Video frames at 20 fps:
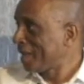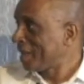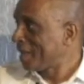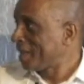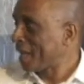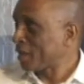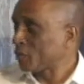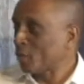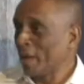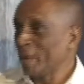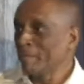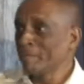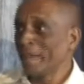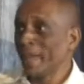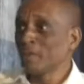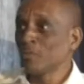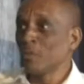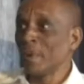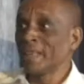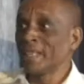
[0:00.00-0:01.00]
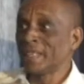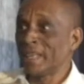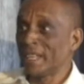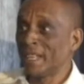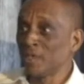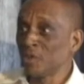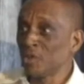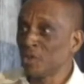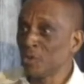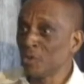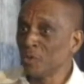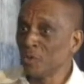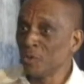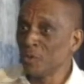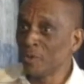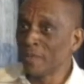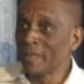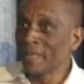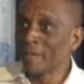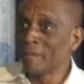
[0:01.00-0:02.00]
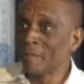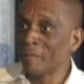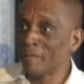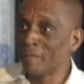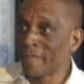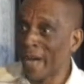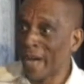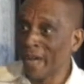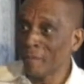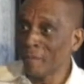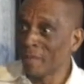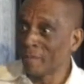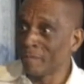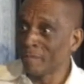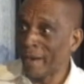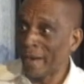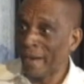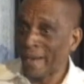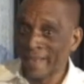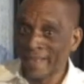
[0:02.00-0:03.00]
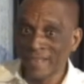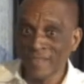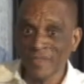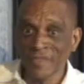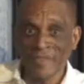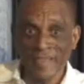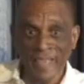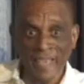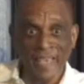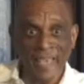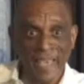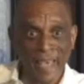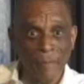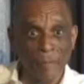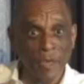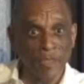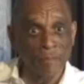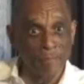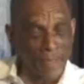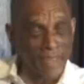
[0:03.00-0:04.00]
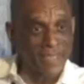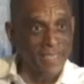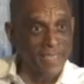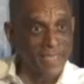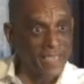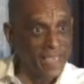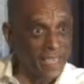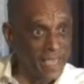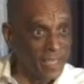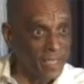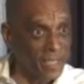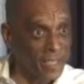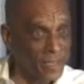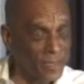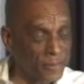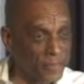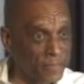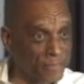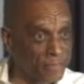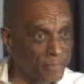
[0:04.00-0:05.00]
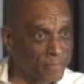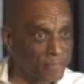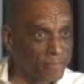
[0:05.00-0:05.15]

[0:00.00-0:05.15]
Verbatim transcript: that when men went into the diamond mines, they came out mentally ill